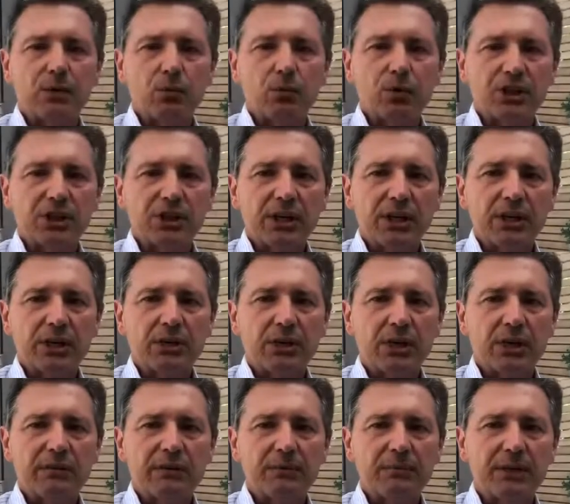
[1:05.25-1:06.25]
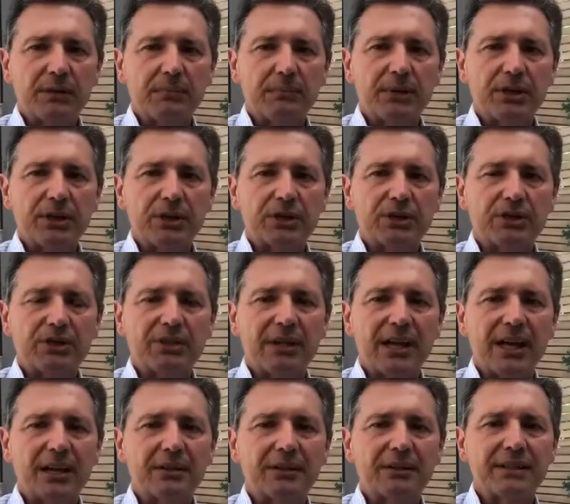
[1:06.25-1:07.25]
wish I could offer my patients the
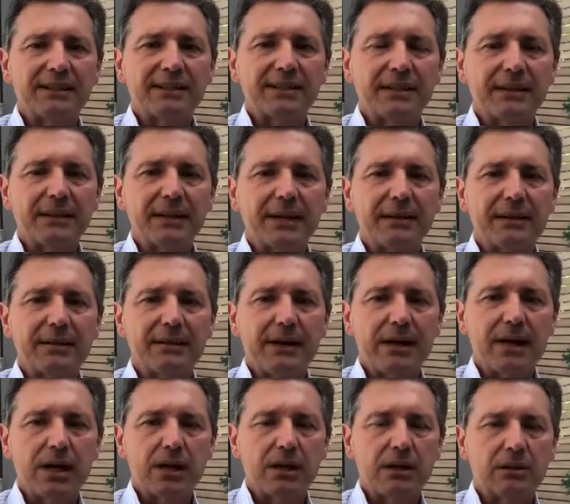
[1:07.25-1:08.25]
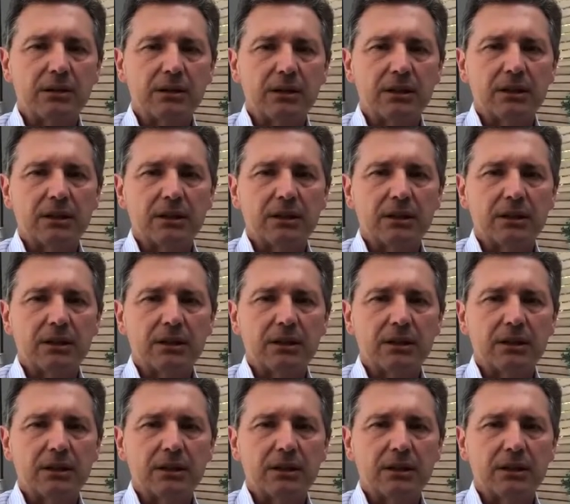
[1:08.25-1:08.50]
Alitex inlay now.